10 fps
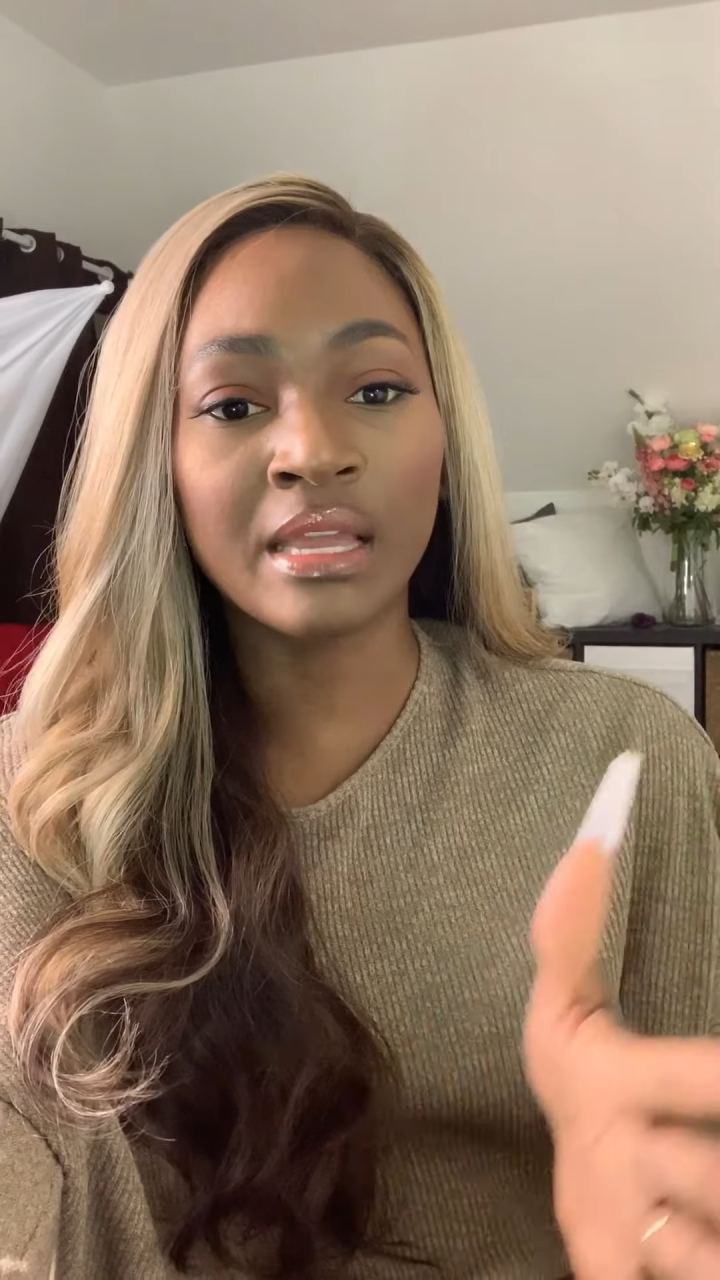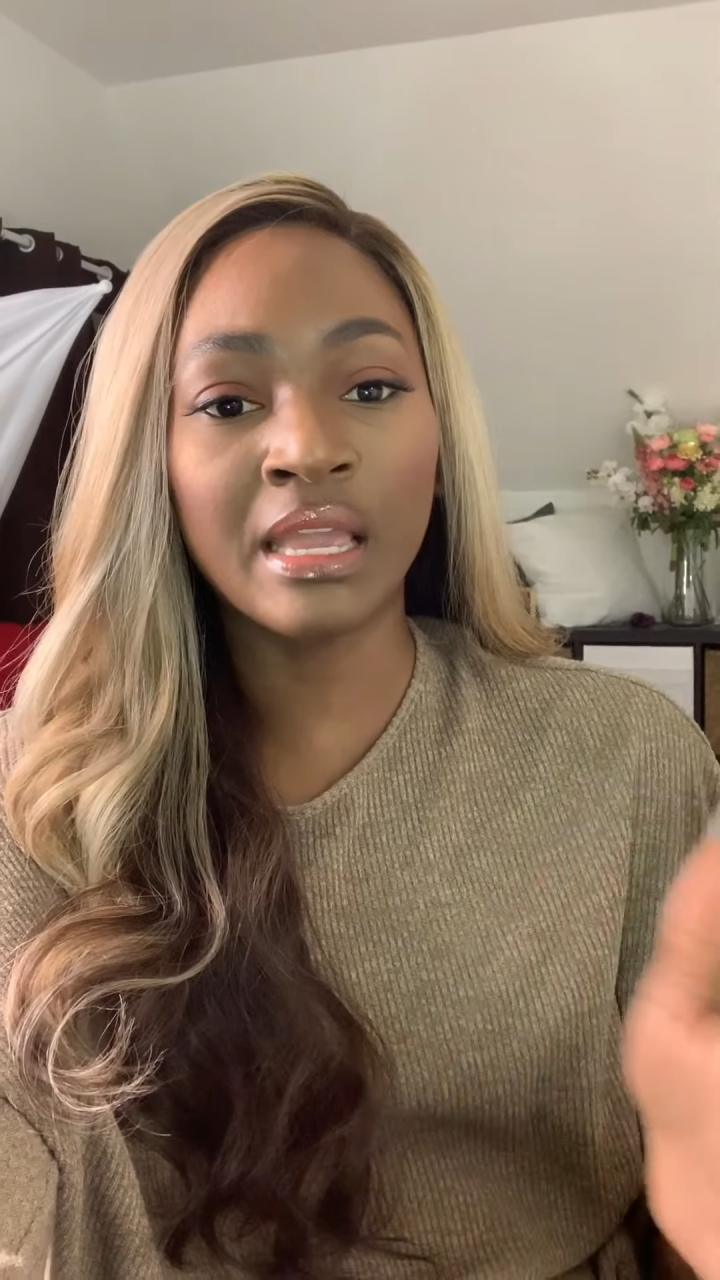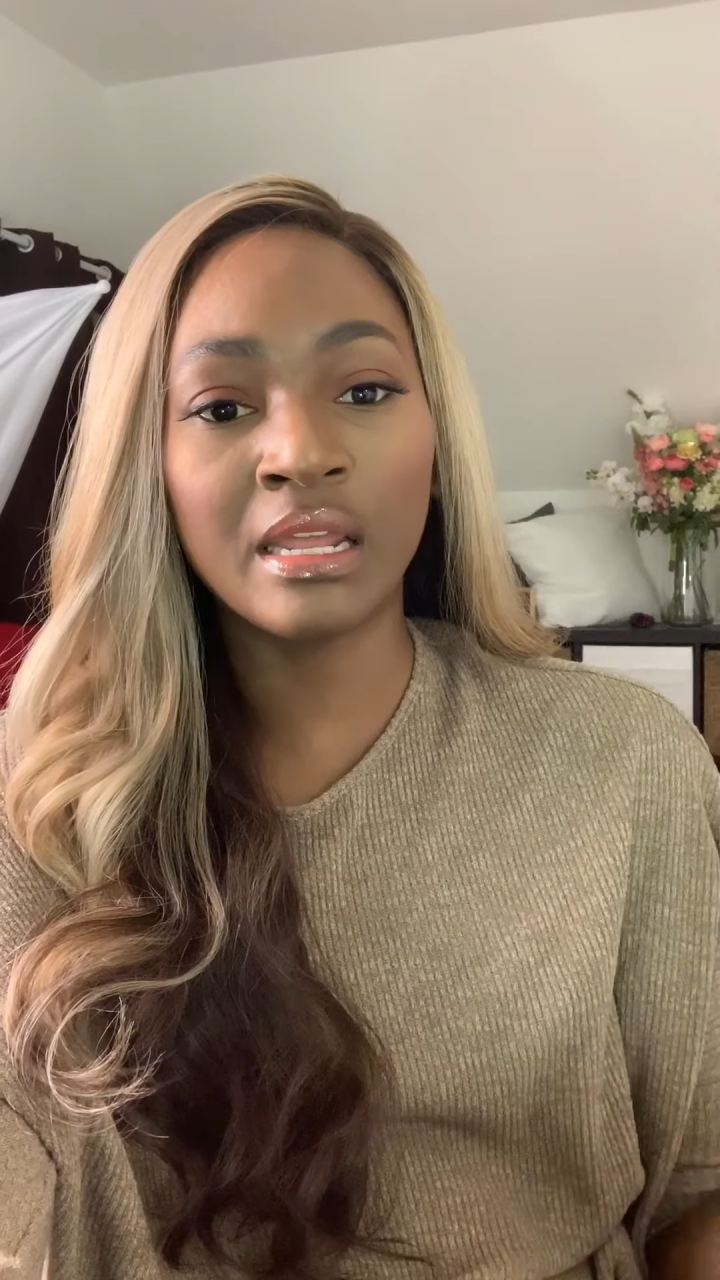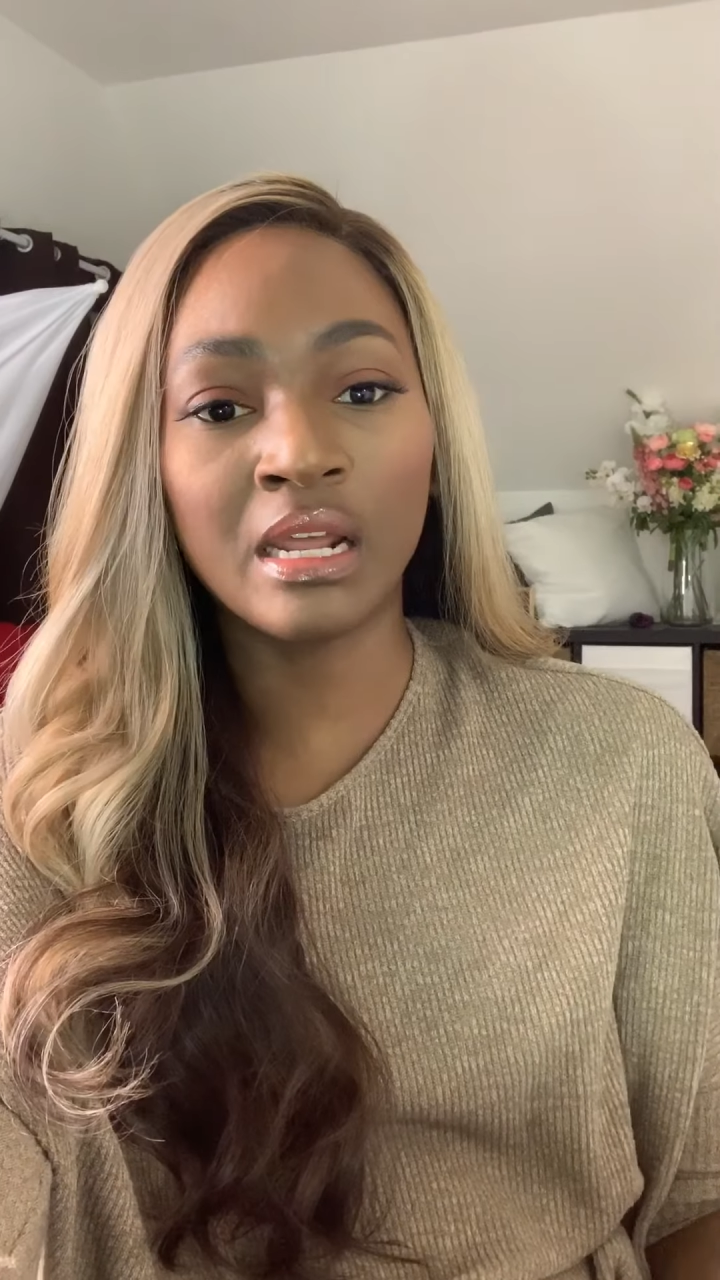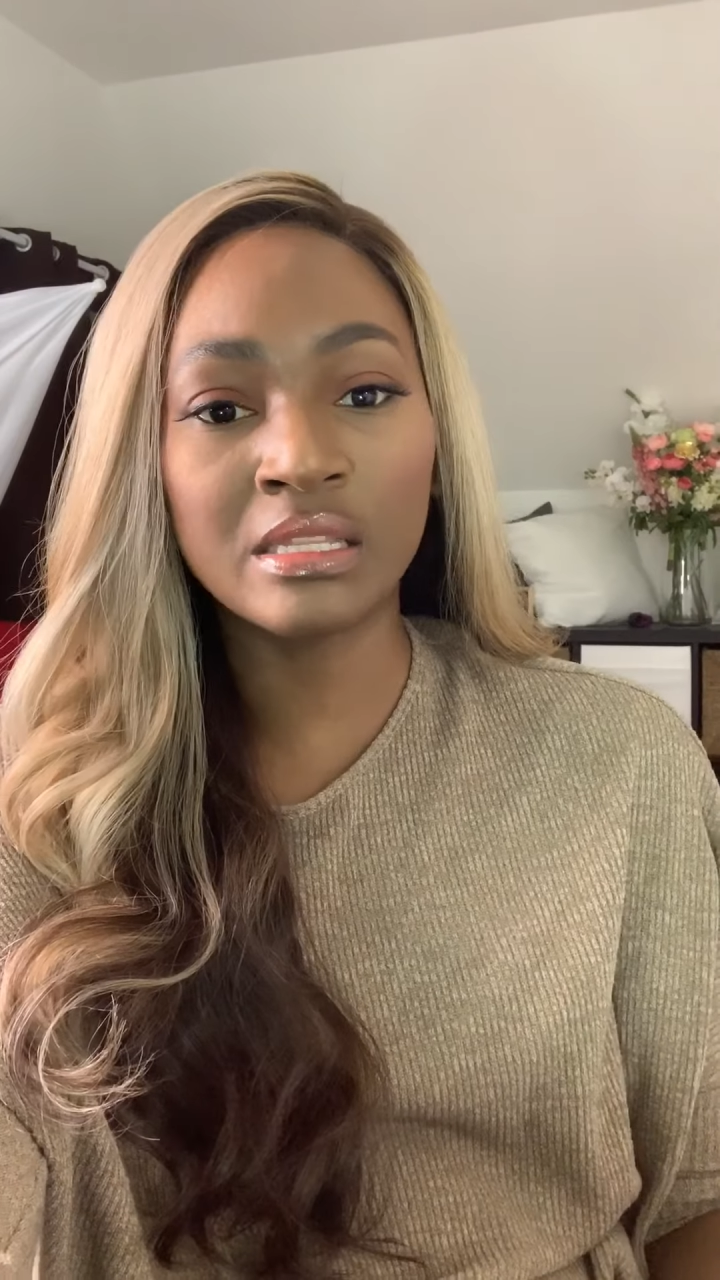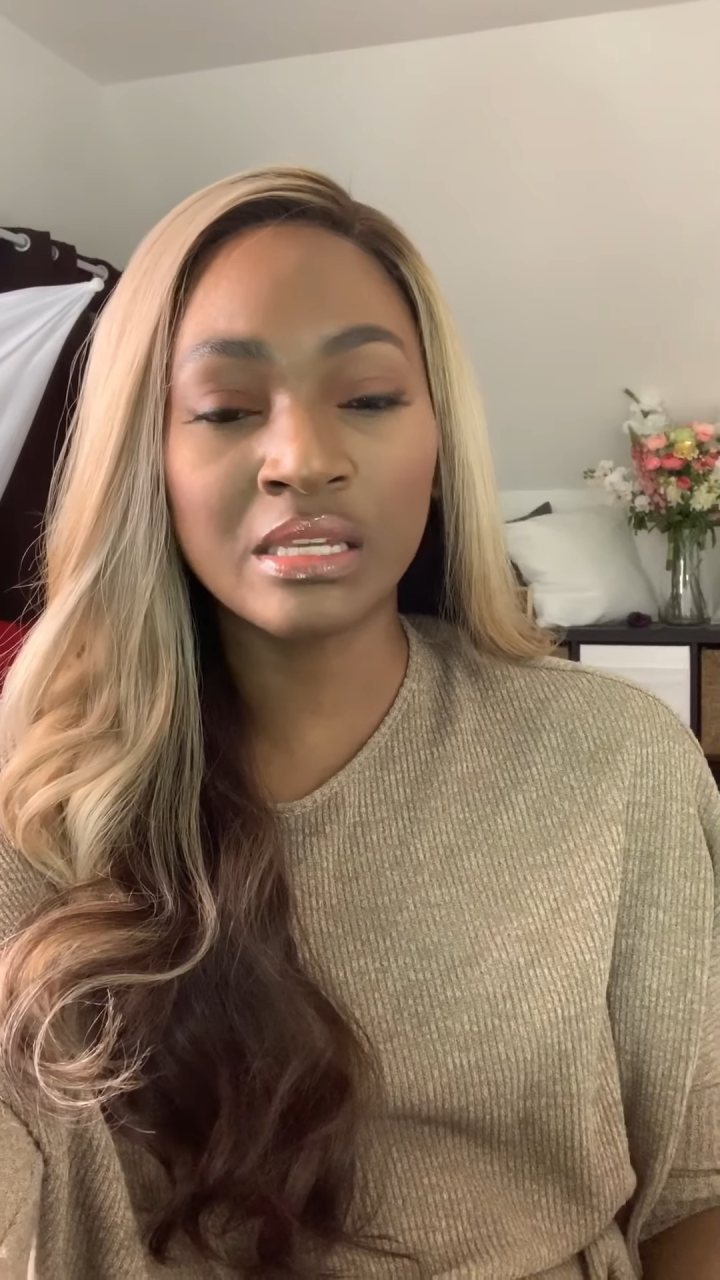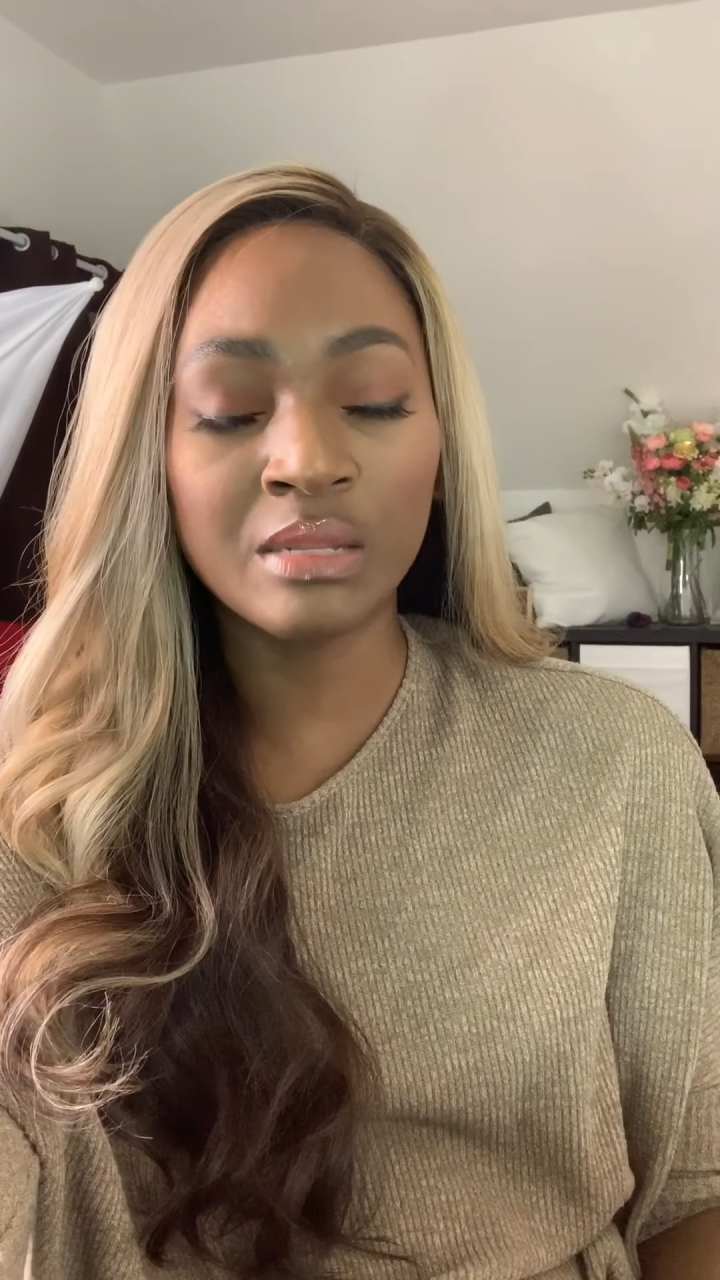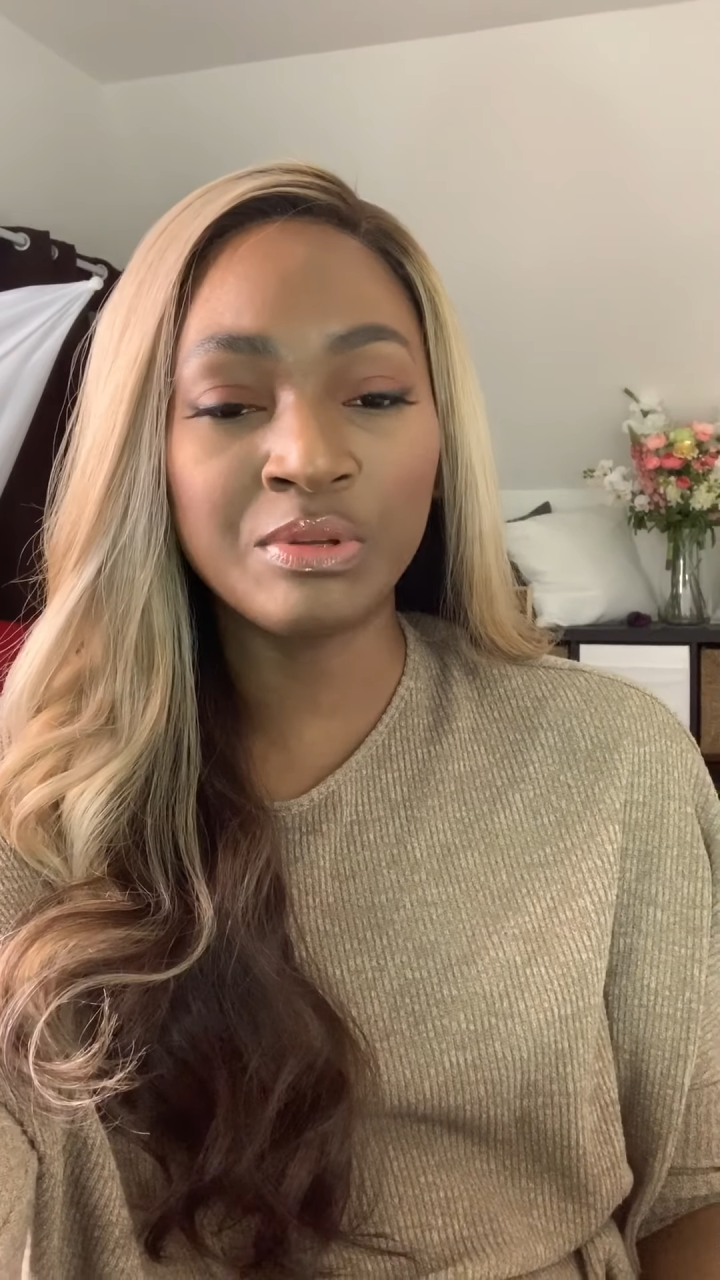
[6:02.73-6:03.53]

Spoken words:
I can add side